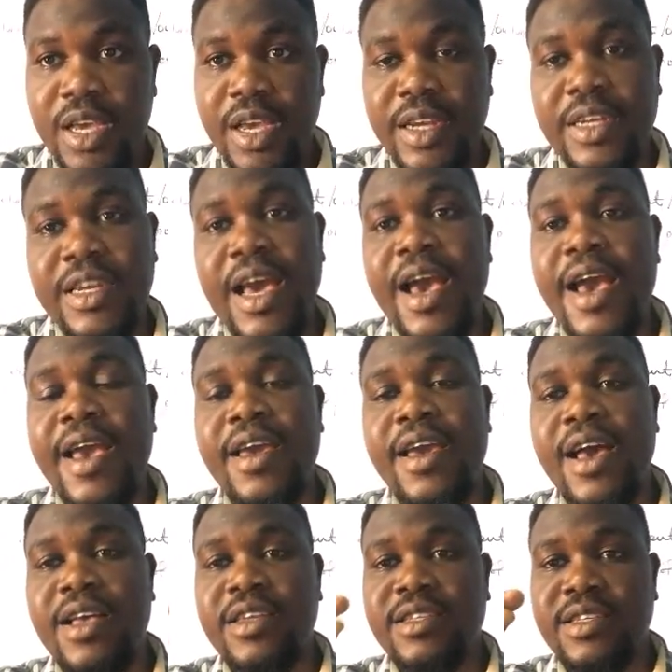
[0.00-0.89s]
A
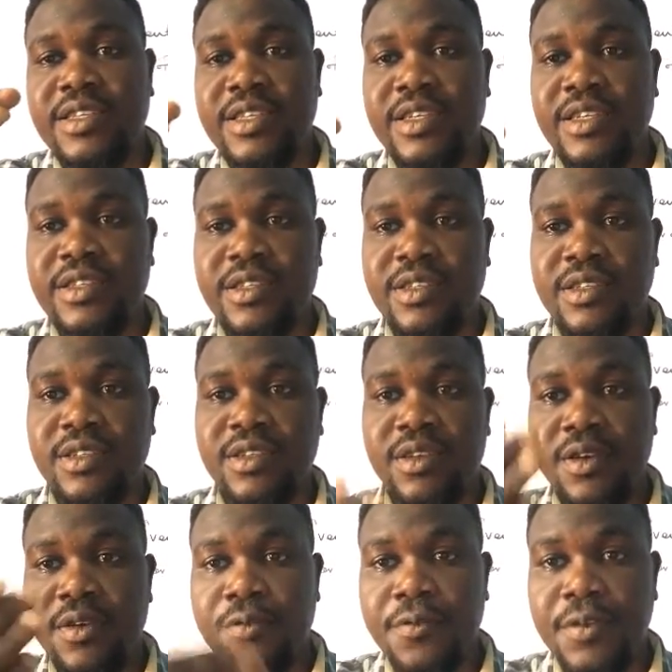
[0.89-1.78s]
die has 6
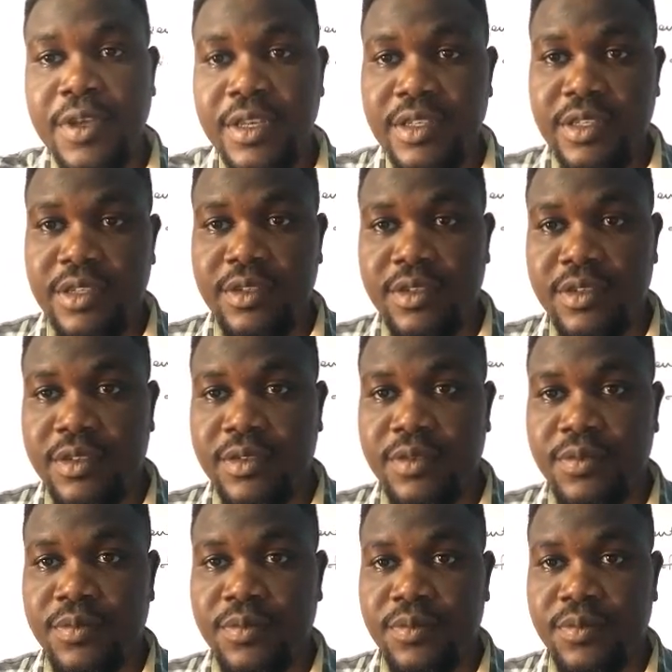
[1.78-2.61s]
faces.